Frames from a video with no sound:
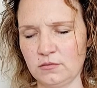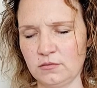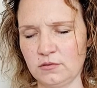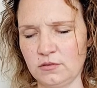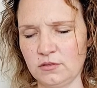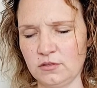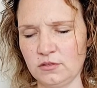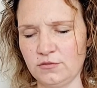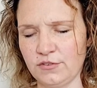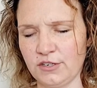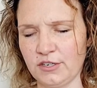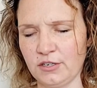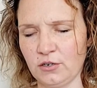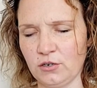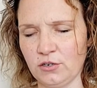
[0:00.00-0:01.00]
This is
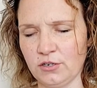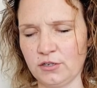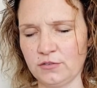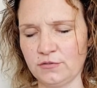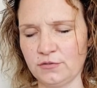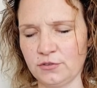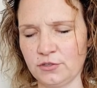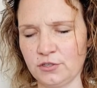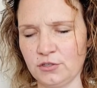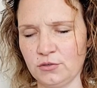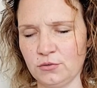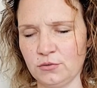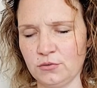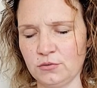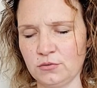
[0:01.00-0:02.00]
very hard for
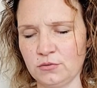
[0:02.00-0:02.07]
you.